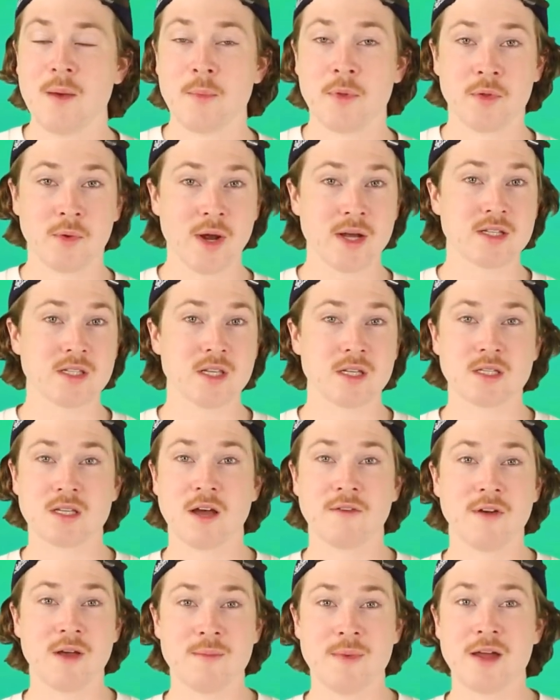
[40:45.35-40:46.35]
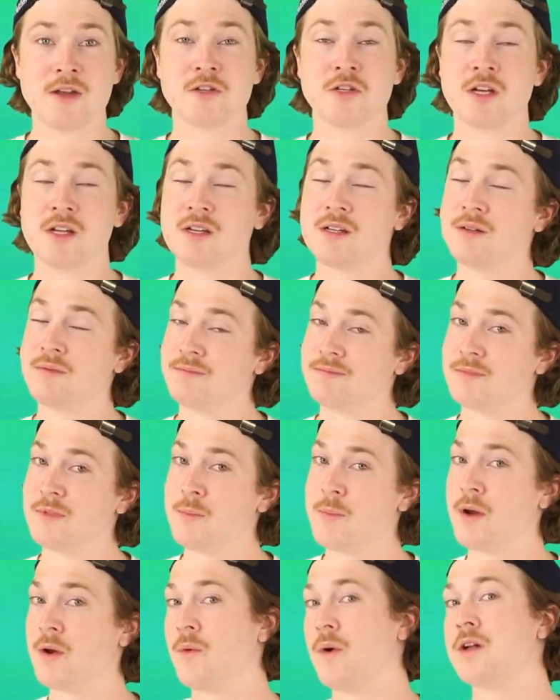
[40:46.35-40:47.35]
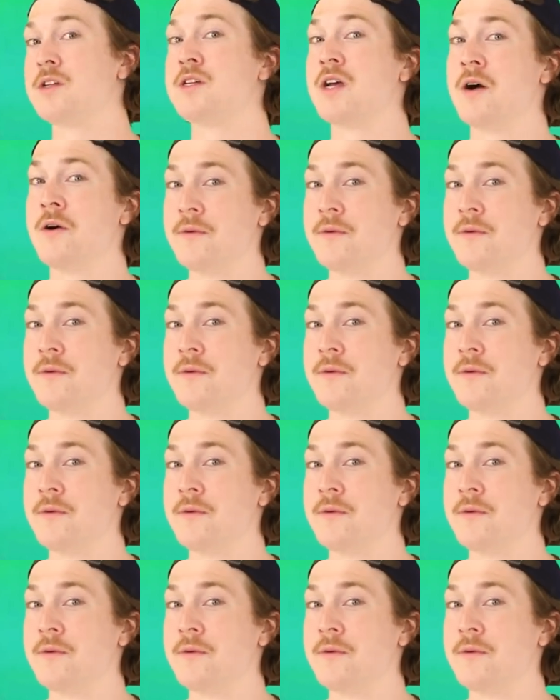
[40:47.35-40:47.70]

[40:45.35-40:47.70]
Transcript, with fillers: But the rest of the stuff I mentioned, you better watch